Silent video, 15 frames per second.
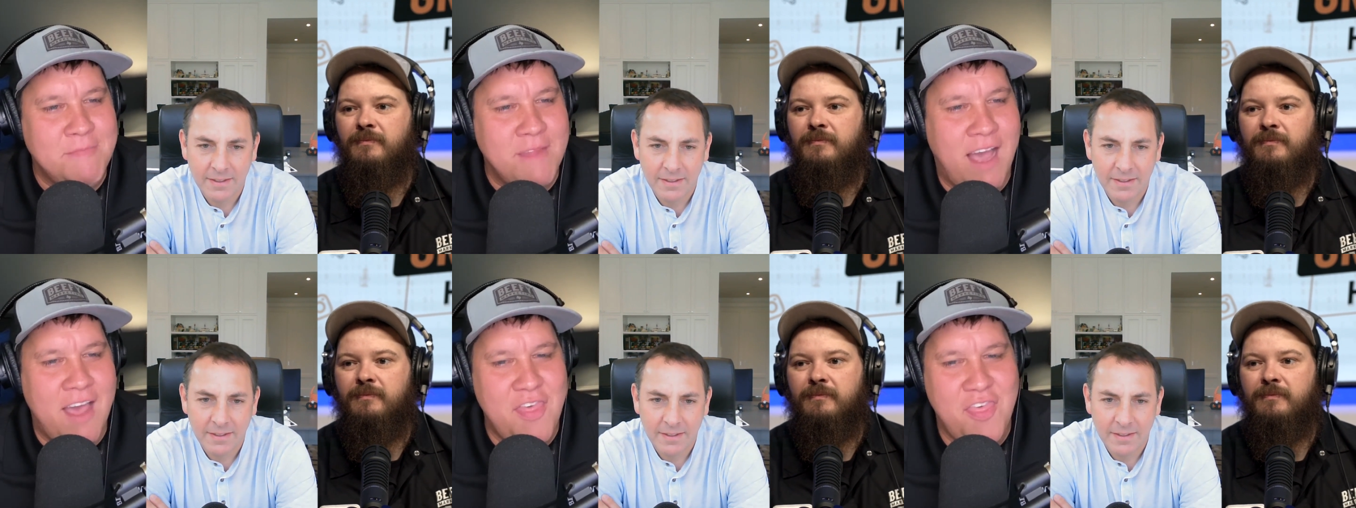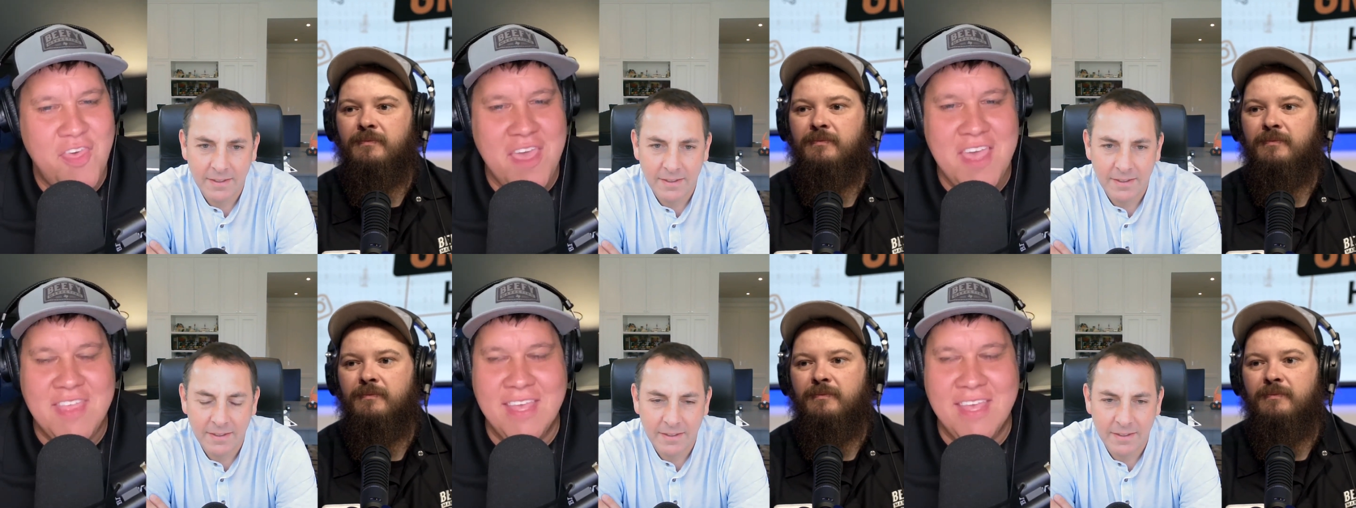Speaker 1: I
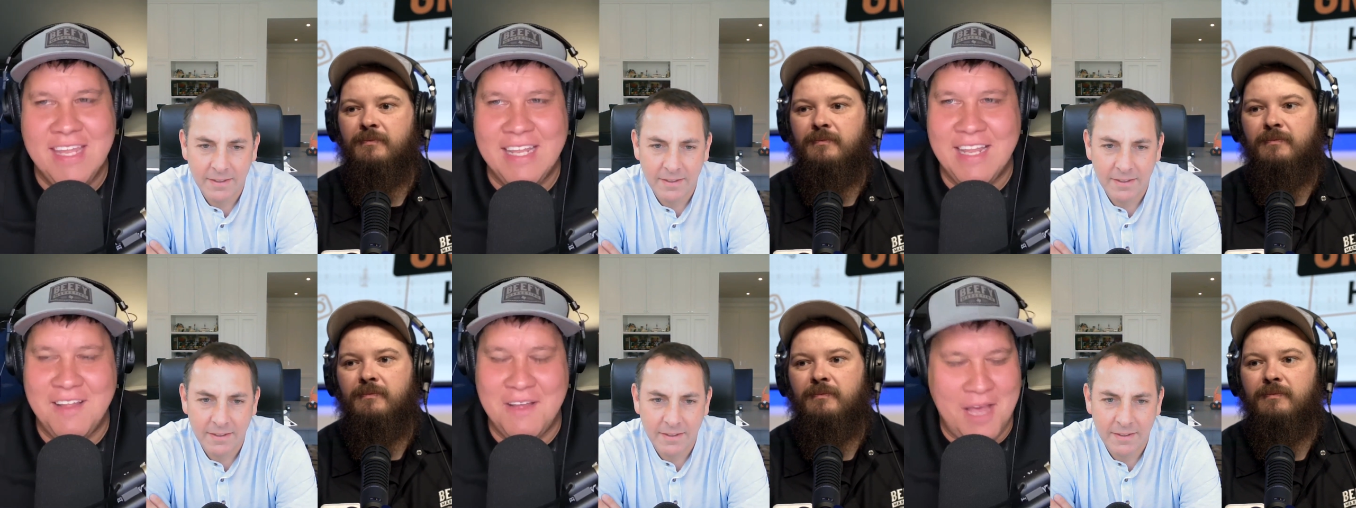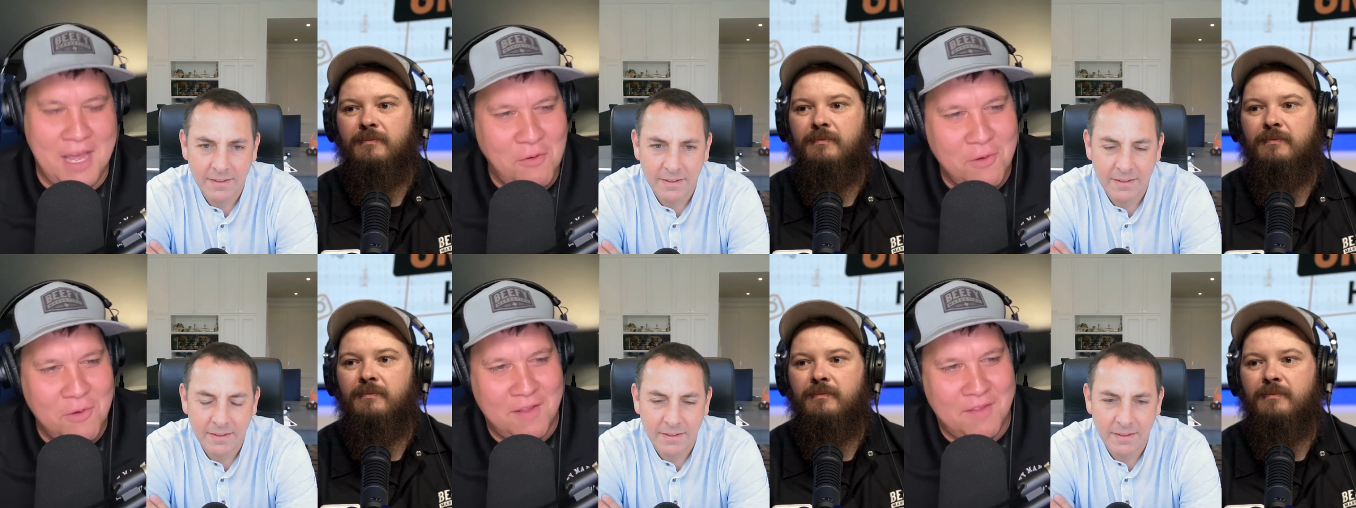think that I
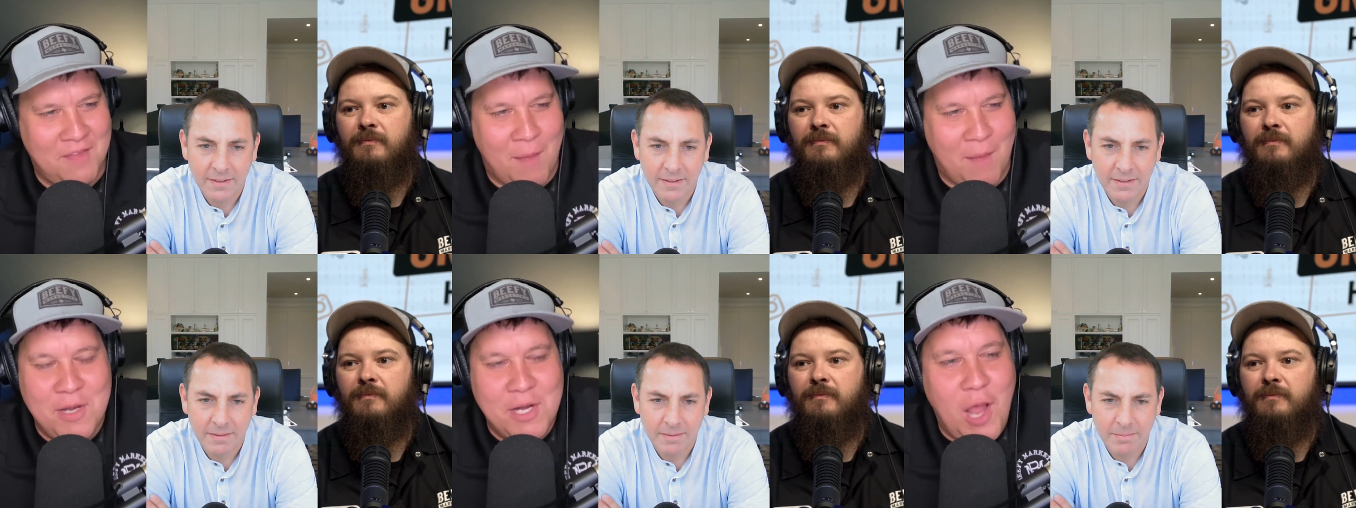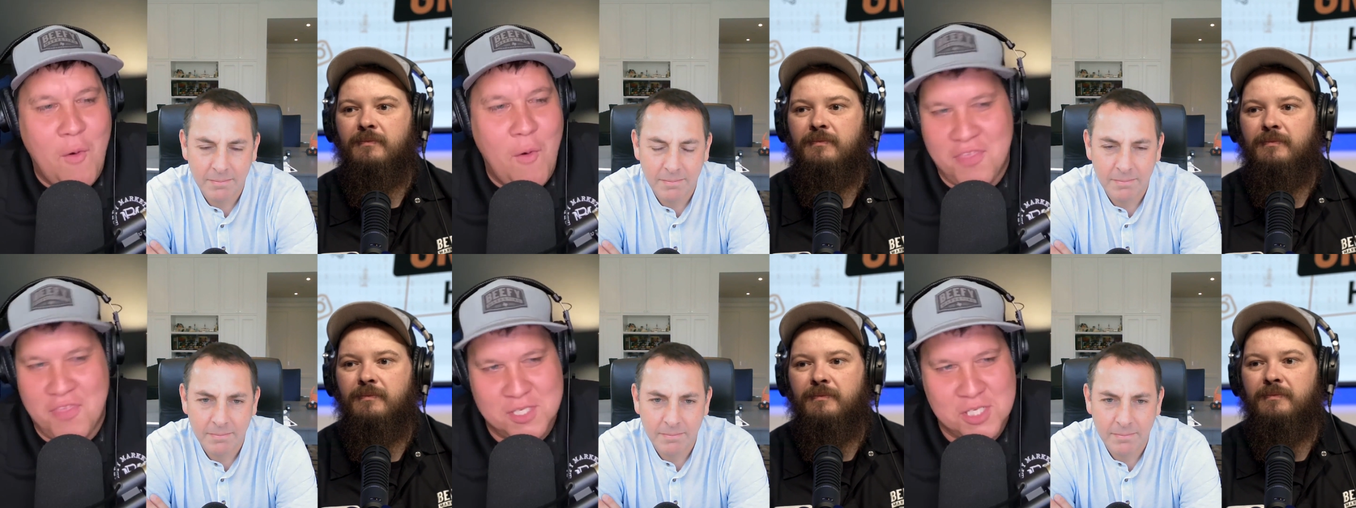don't, I'm going to go
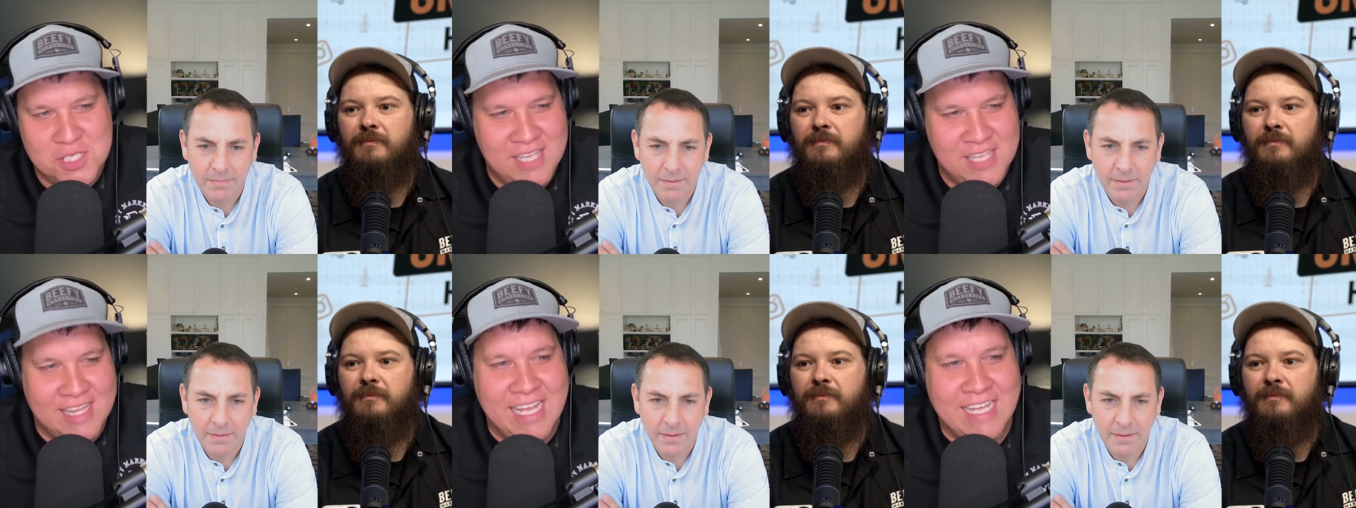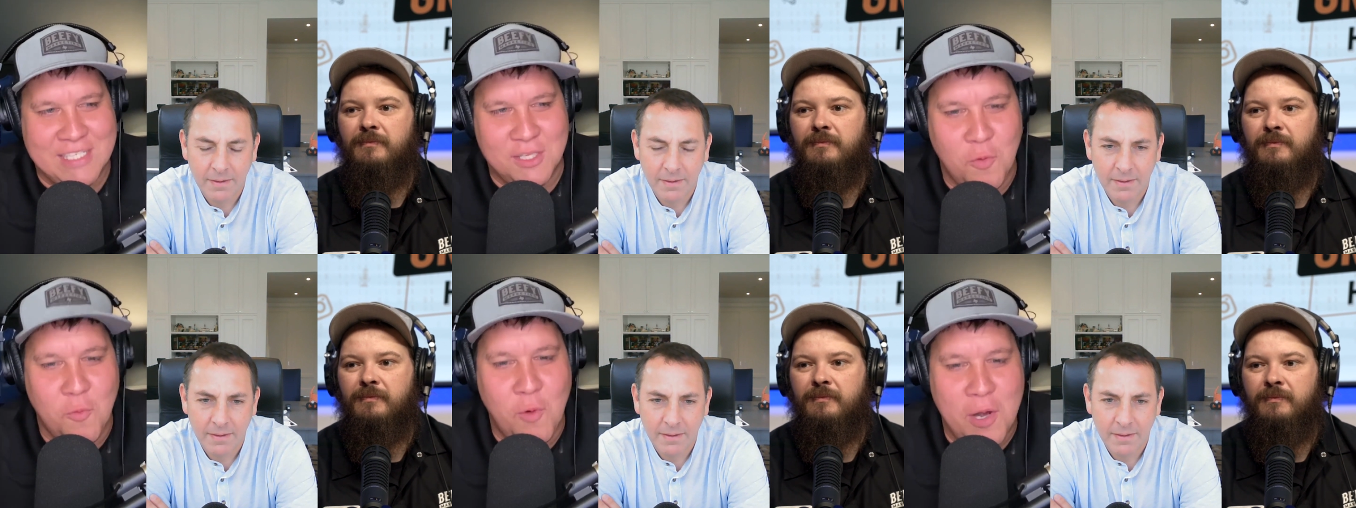with this just because I think it's a
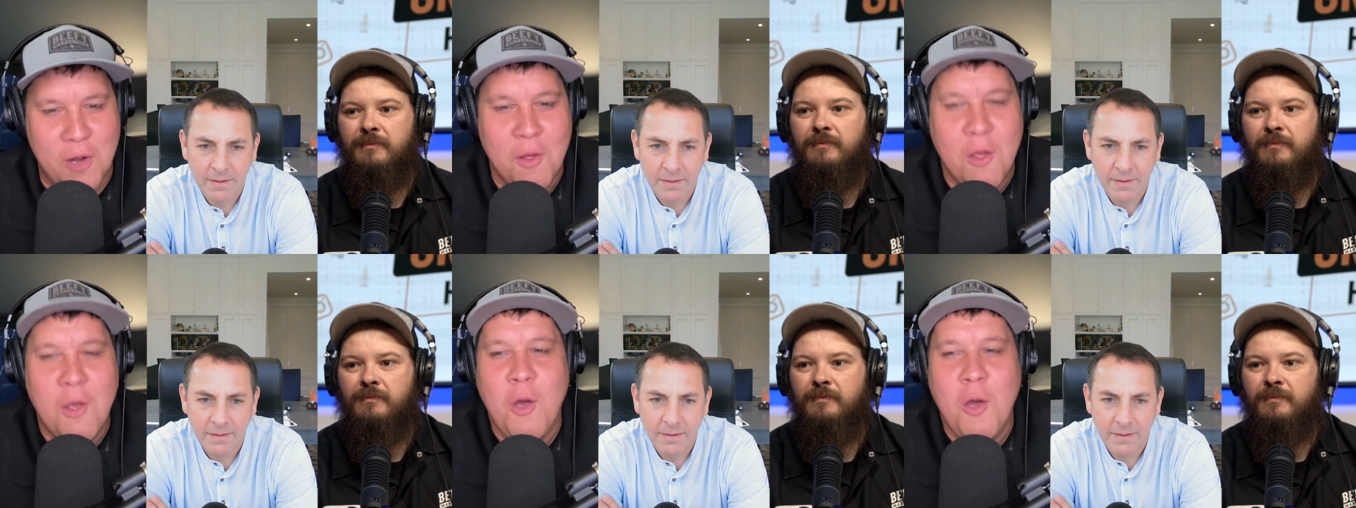little weird.